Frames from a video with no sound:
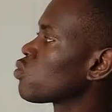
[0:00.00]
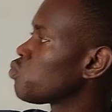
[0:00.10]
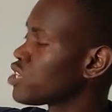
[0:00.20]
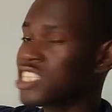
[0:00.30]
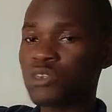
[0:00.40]

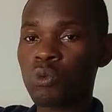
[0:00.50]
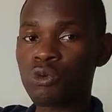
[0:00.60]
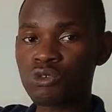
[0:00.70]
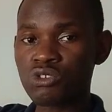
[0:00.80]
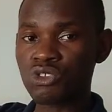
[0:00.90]
which we
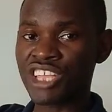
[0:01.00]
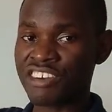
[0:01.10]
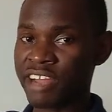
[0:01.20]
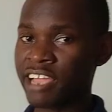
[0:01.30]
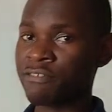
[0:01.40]
will use to
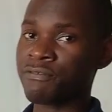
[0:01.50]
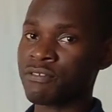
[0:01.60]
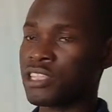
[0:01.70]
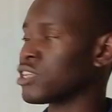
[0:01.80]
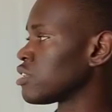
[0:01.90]
derive
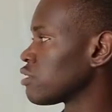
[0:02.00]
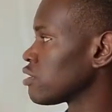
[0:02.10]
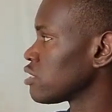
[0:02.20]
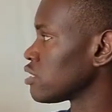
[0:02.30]
the